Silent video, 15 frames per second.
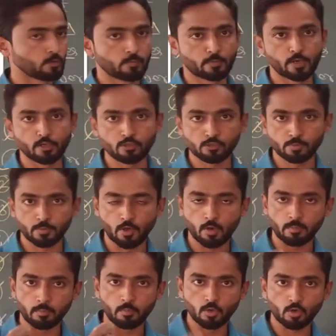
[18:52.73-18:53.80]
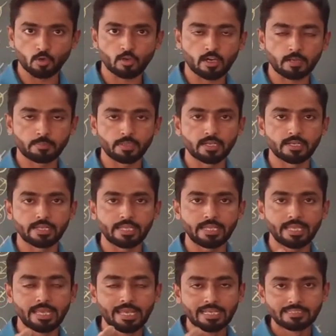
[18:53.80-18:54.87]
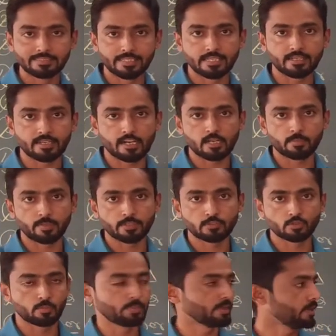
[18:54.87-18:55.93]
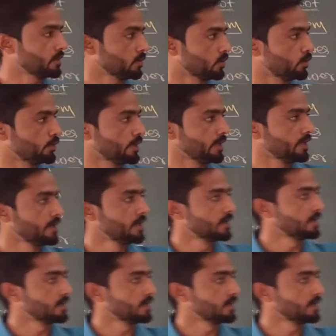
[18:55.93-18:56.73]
fruit produced from monocarpellary, syncarpous, superior ovary.